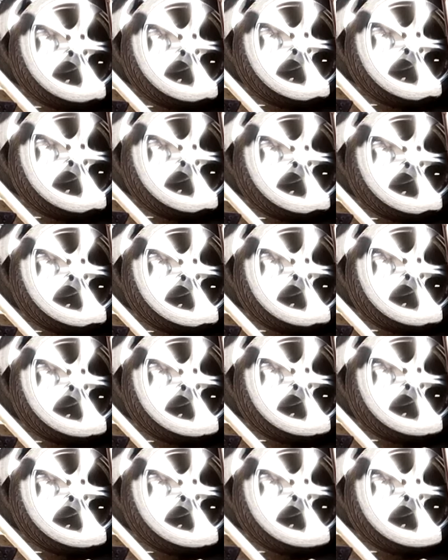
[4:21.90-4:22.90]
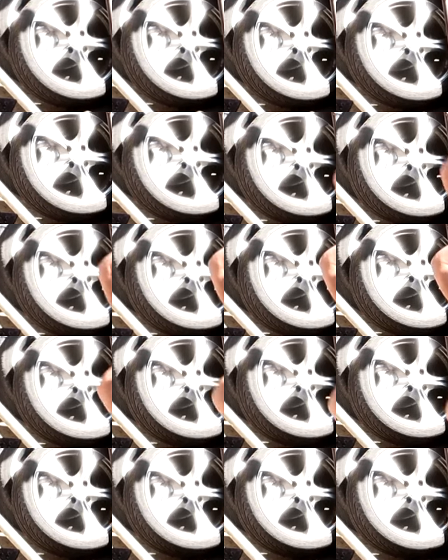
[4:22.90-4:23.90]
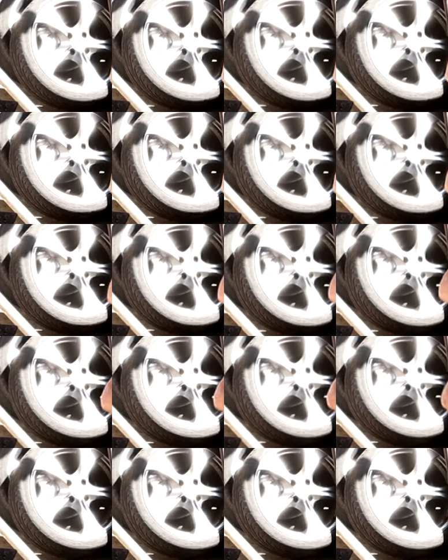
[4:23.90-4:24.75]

Nothing is said.